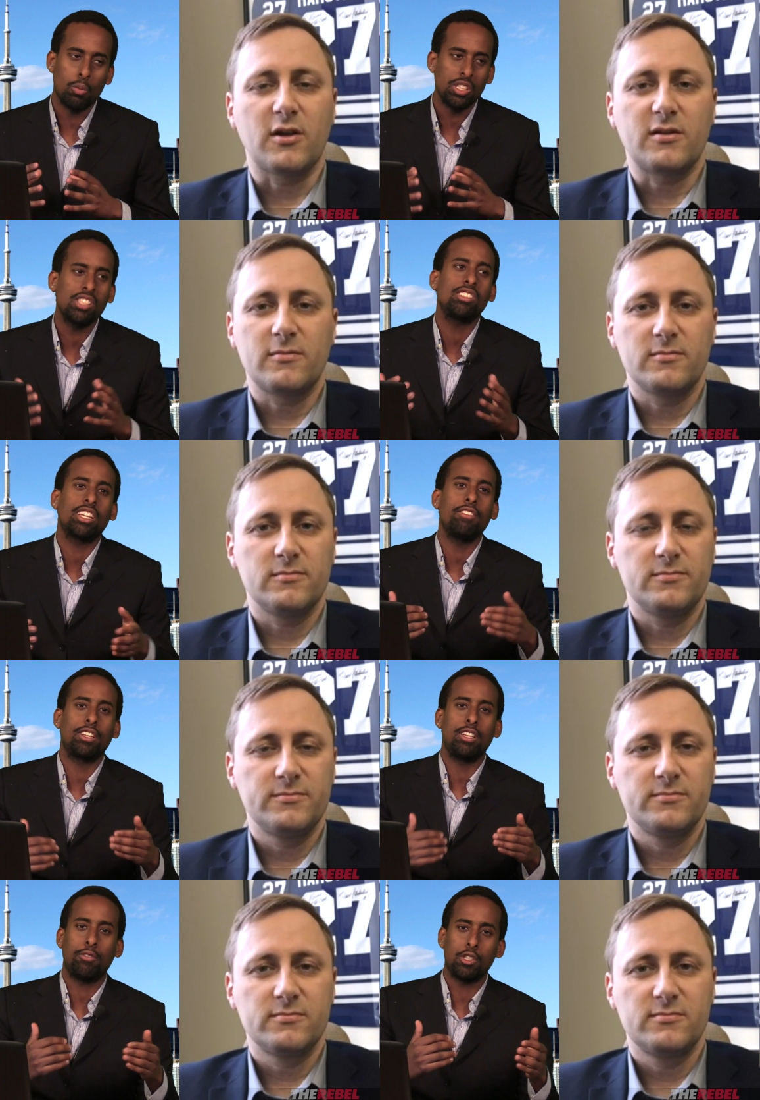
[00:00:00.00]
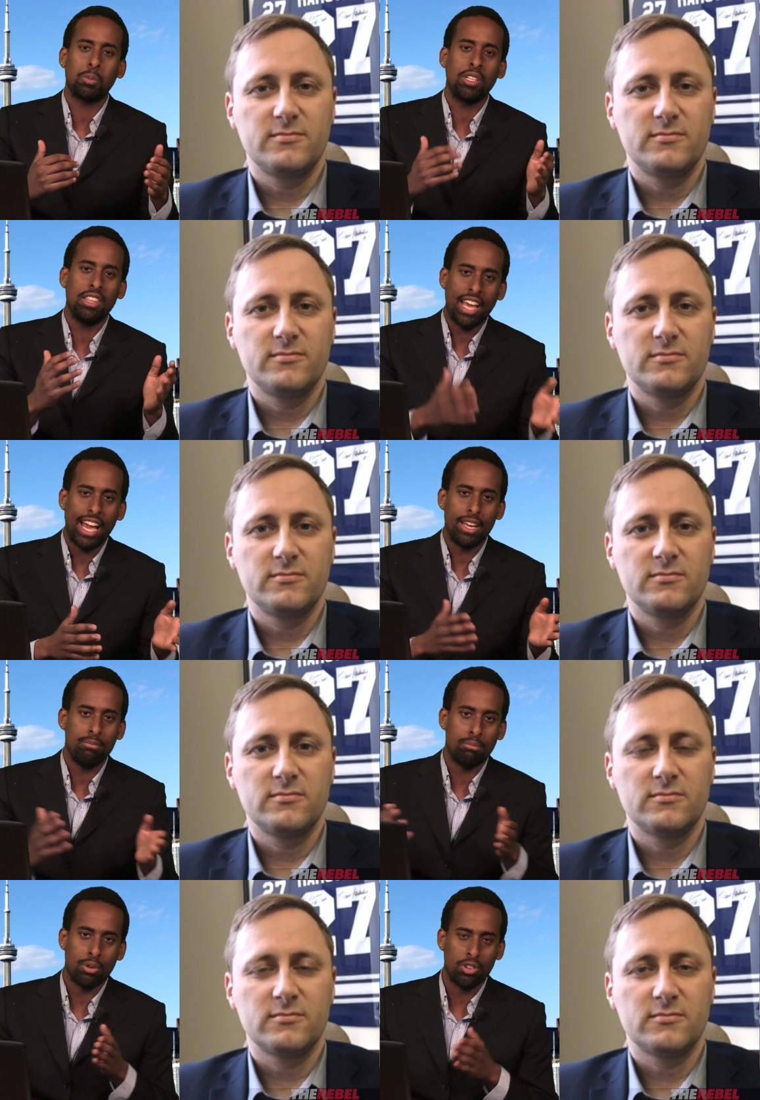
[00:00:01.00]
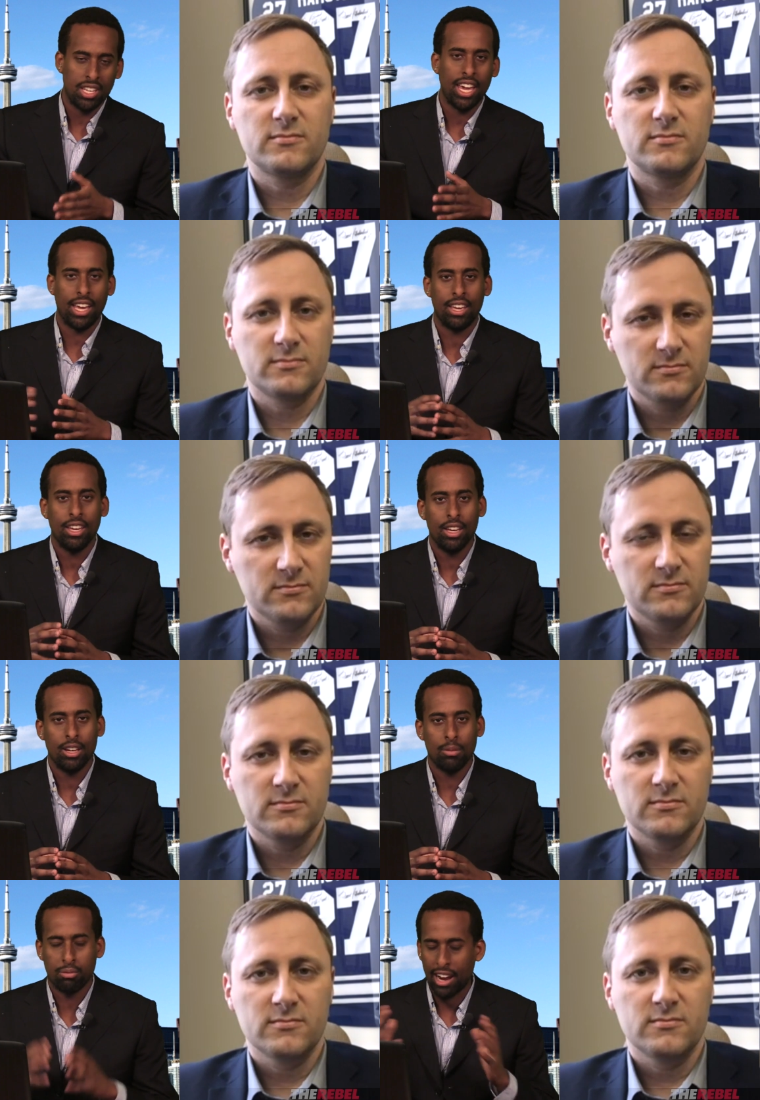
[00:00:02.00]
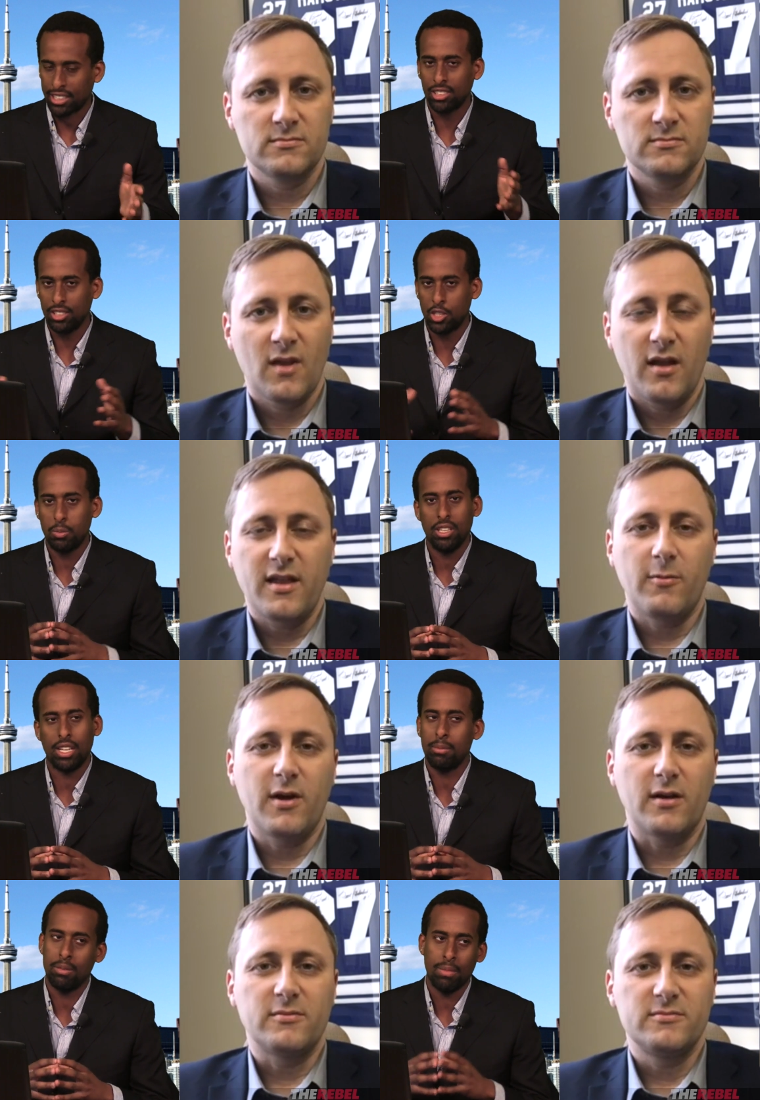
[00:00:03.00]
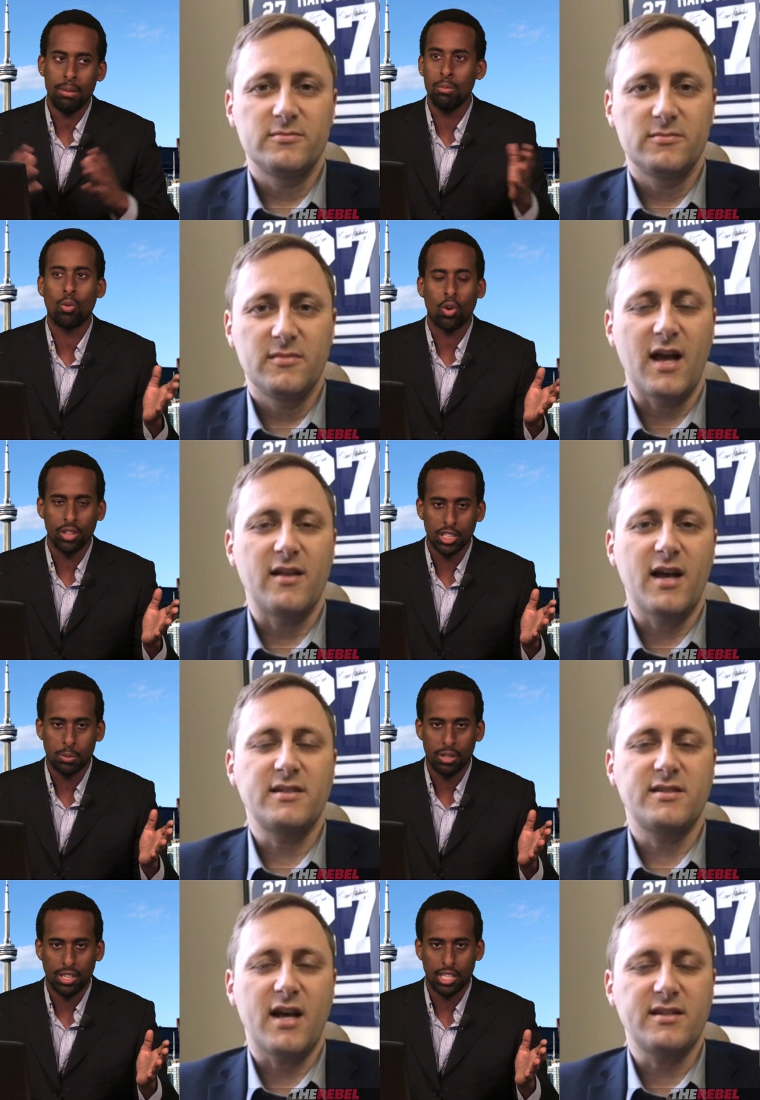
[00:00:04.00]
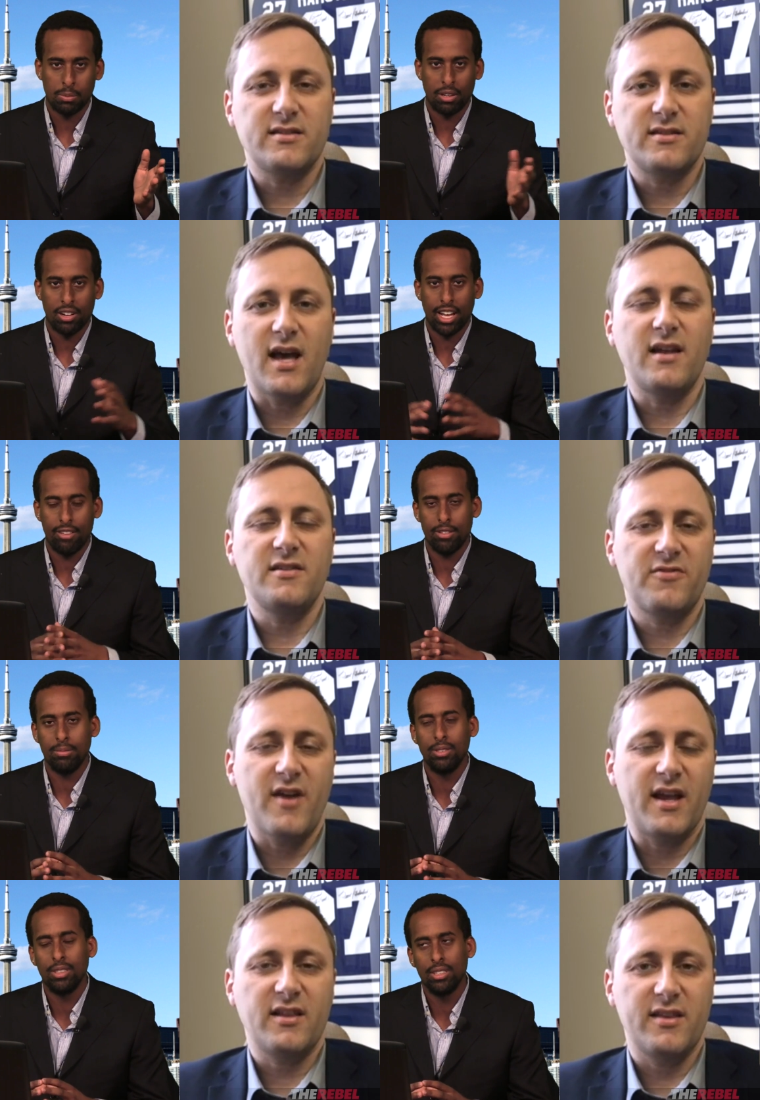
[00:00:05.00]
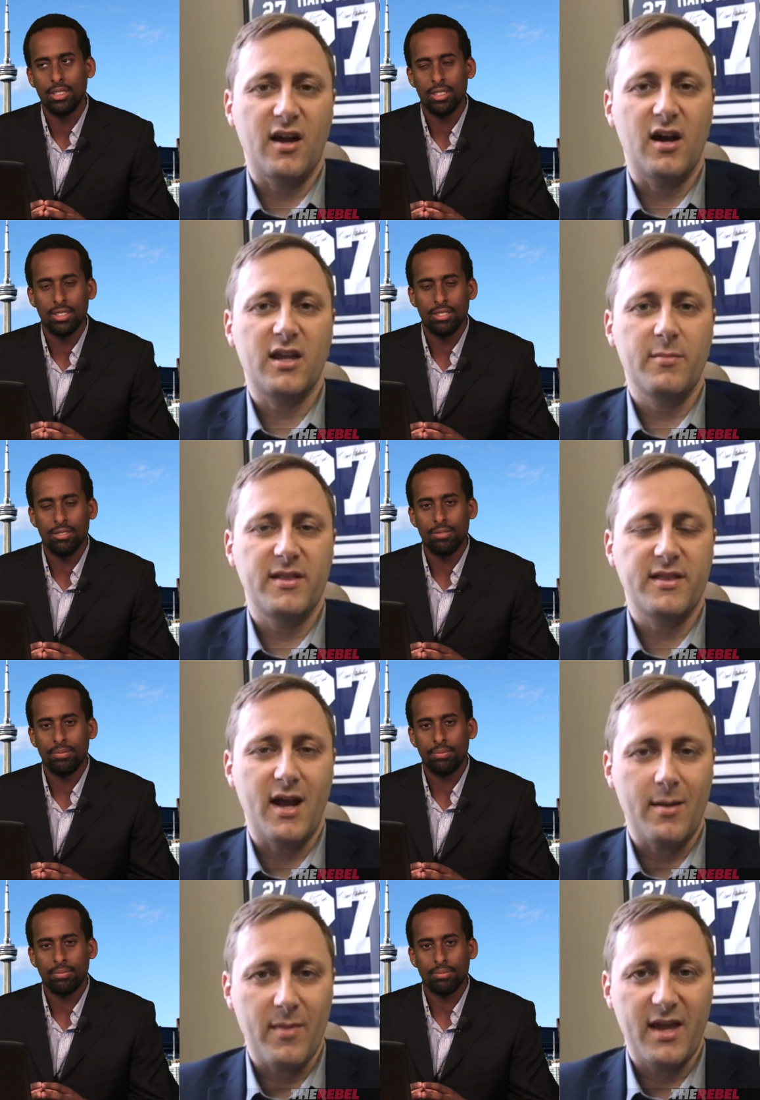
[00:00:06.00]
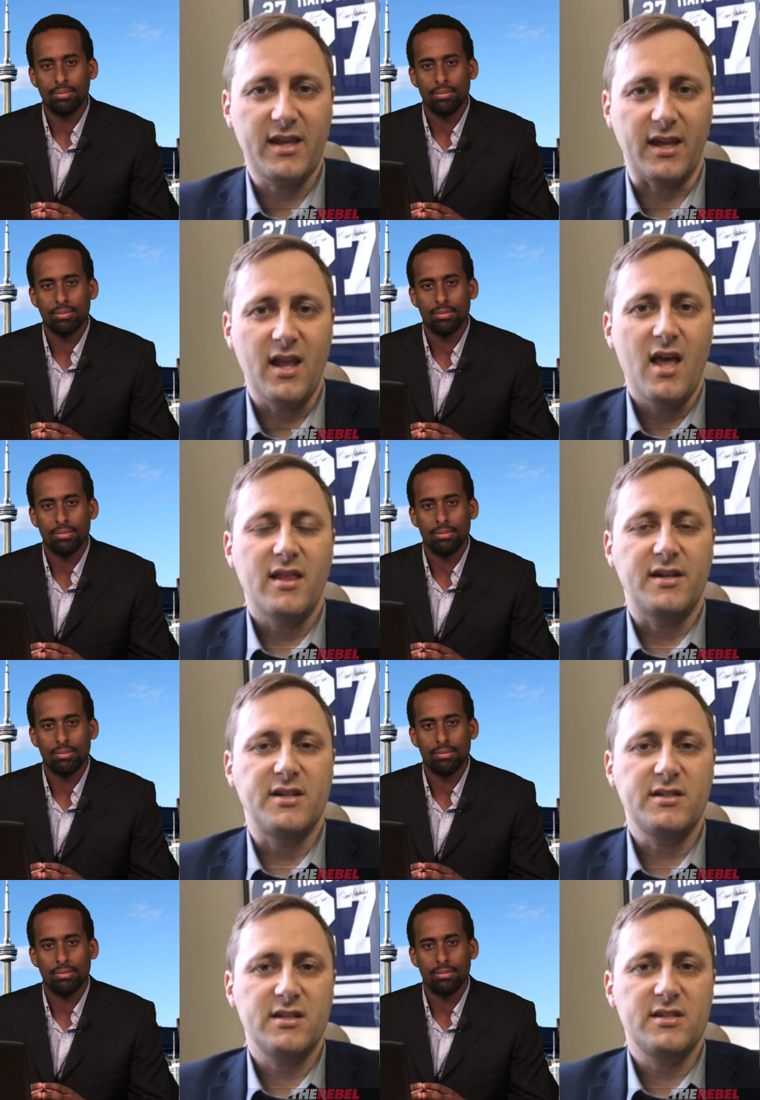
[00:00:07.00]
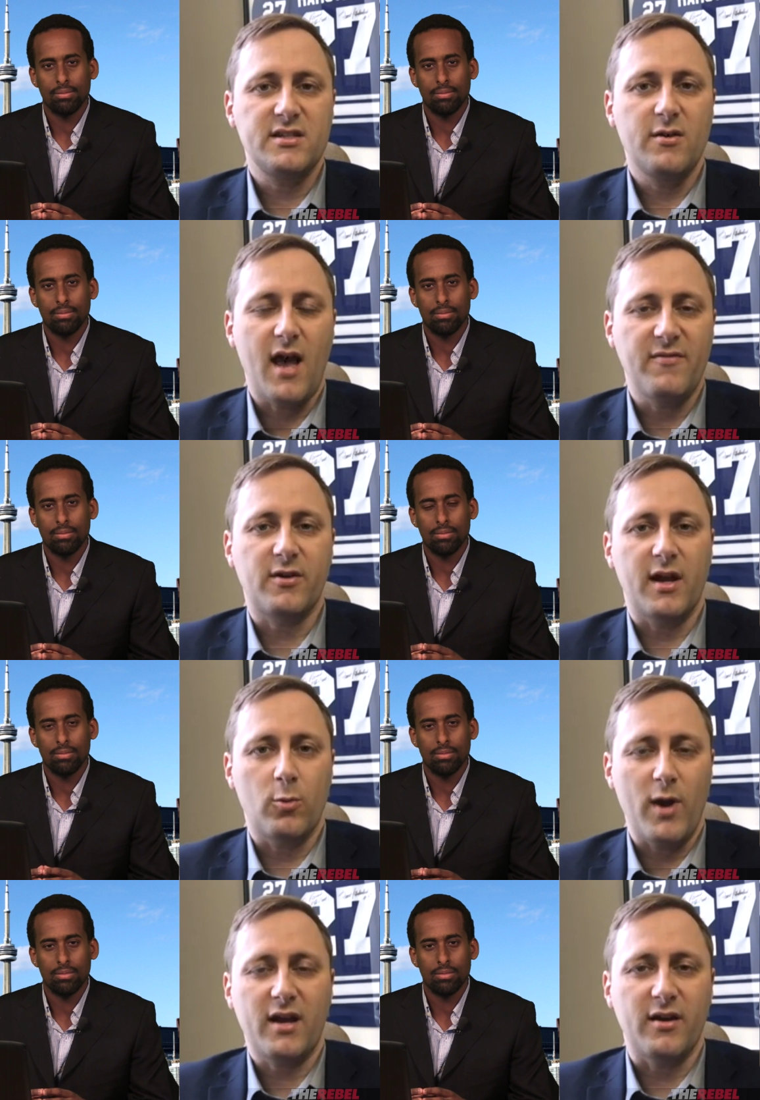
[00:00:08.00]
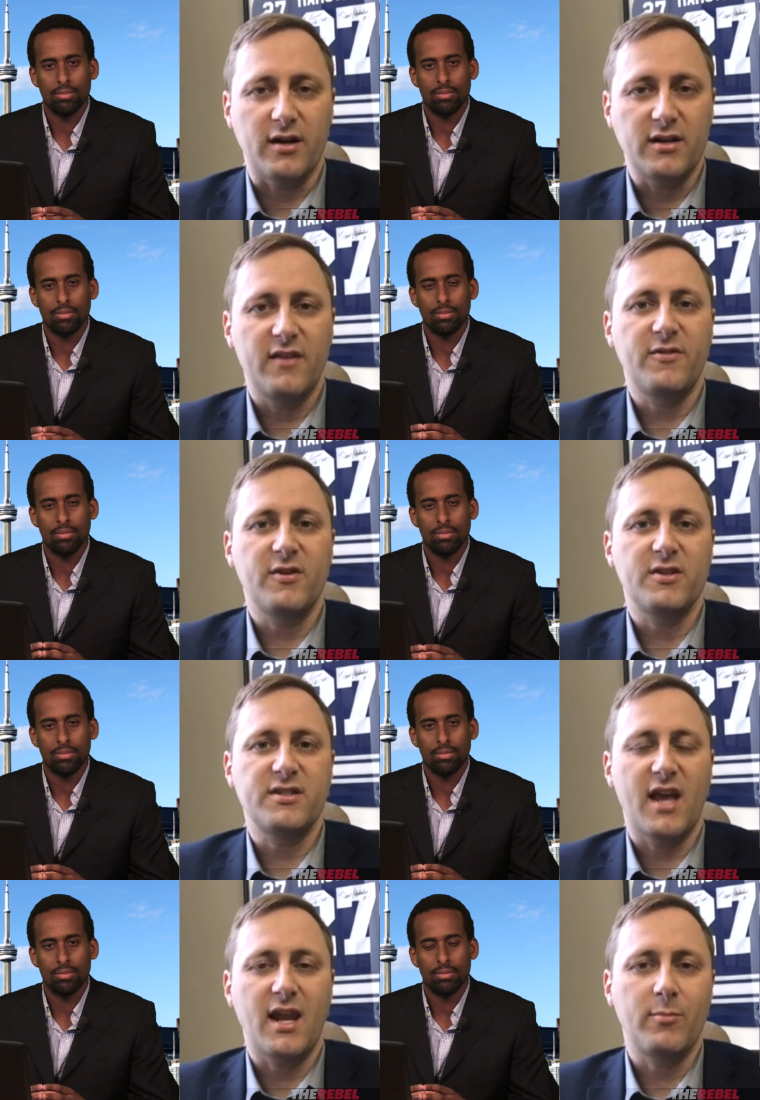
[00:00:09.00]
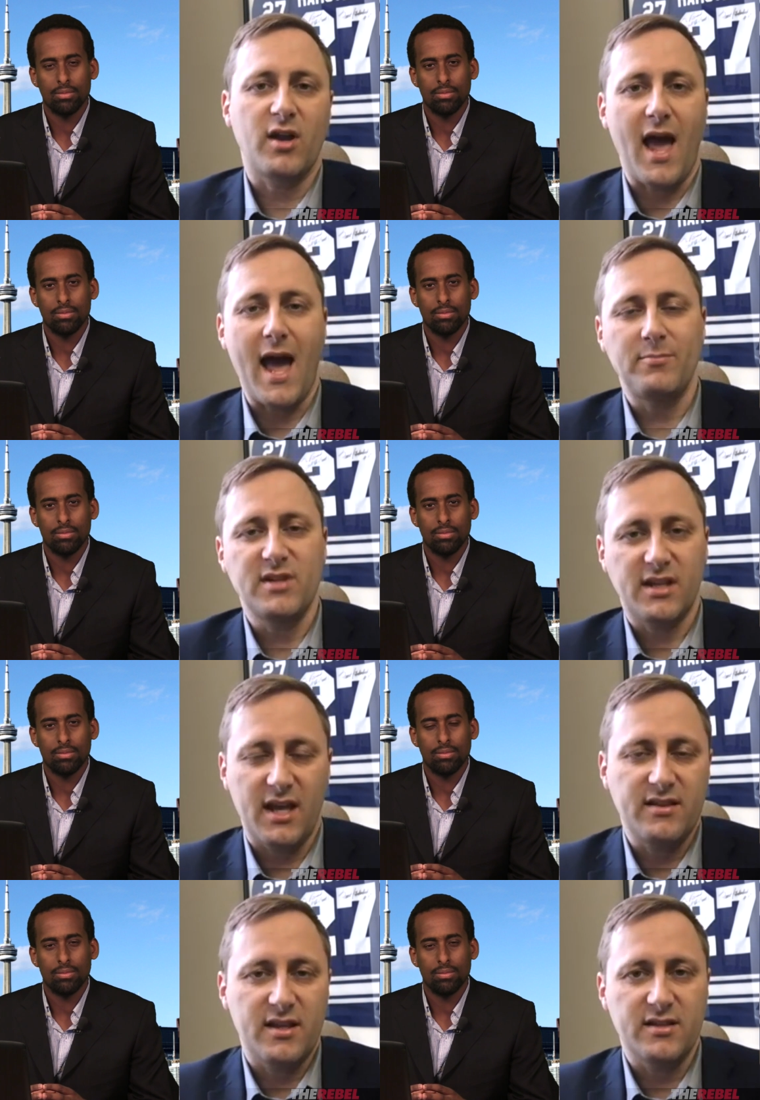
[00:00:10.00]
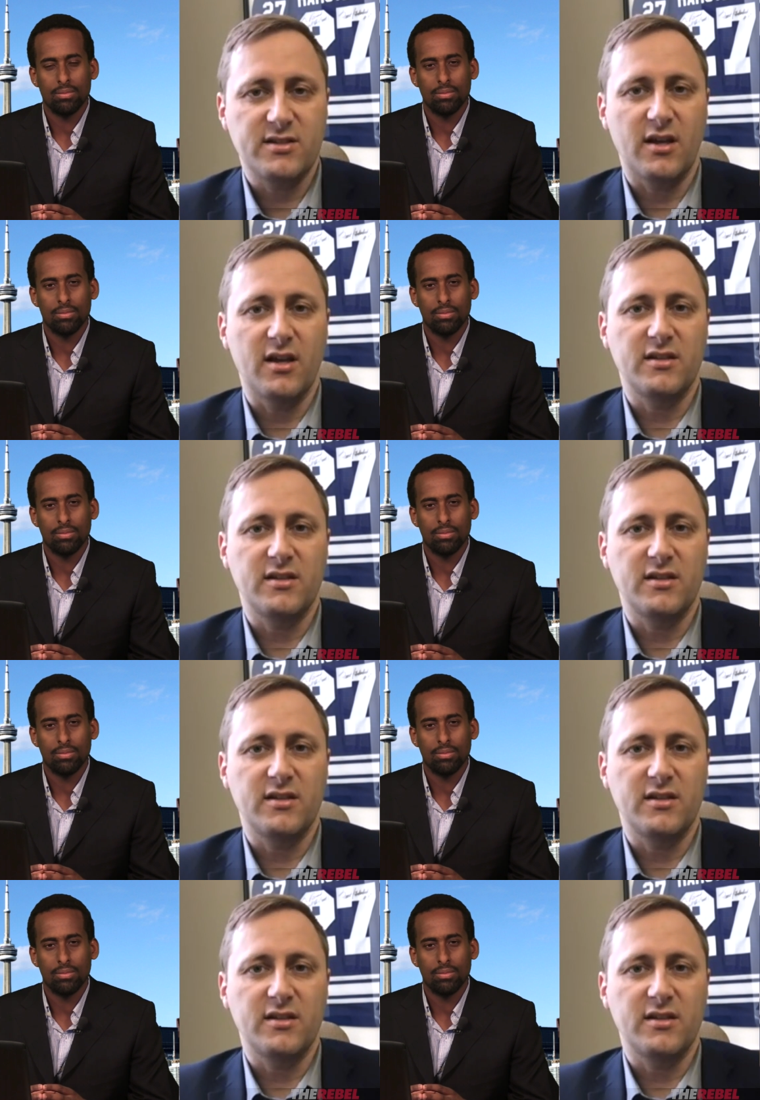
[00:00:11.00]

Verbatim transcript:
Speaker 1: what's the significant difference between that and Bernier? Practically speaking, I mean, maybe morally speaking, it's better to have him.
Speaker 2: The argument that I'm making that just because you have a great record, if you're saying I'm going to abdicate this